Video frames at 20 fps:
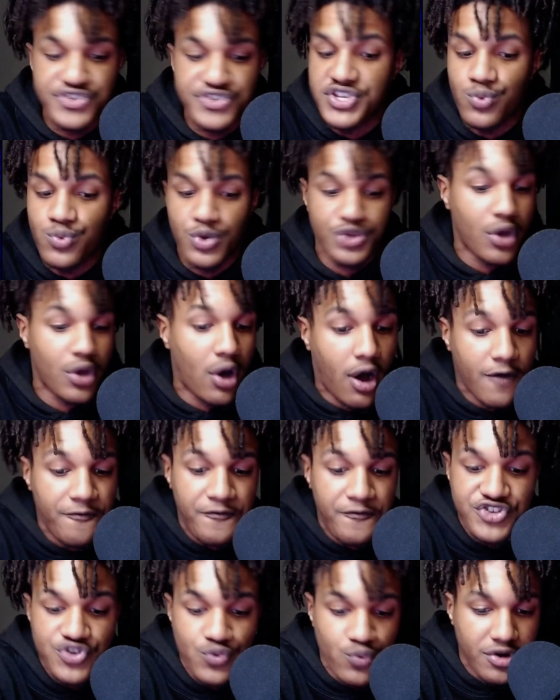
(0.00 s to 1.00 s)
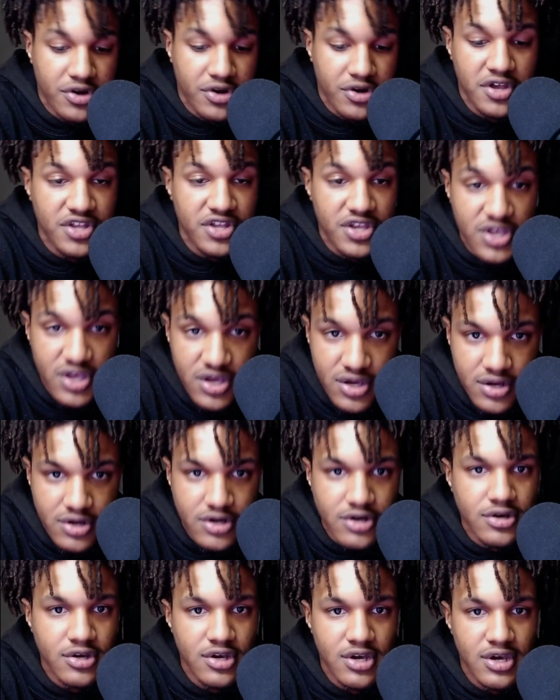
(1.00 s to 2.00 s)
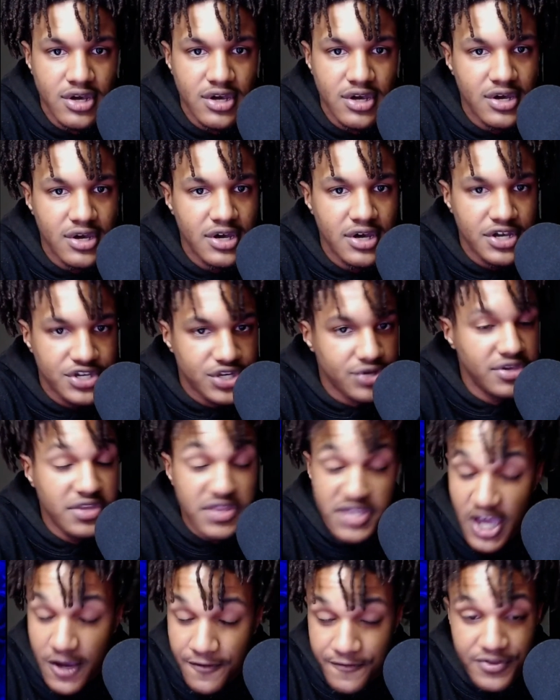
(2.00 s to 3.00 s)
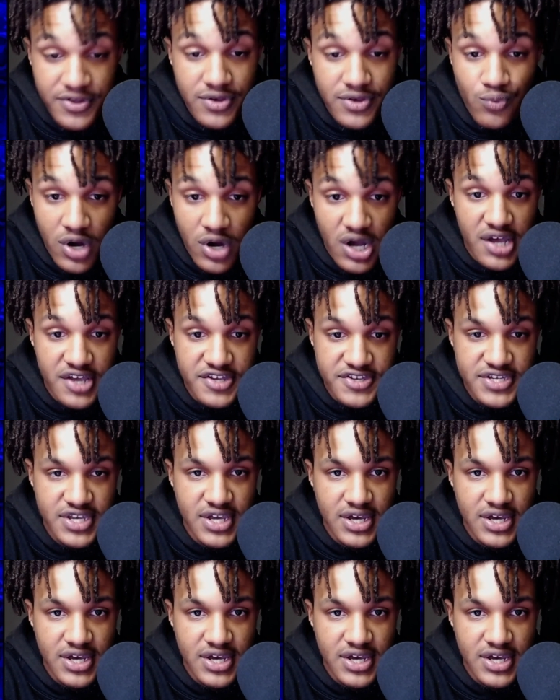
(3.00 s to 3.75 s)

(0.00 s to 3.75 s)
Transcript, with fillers: He won Offensive Rookie of the Year. So he definitely was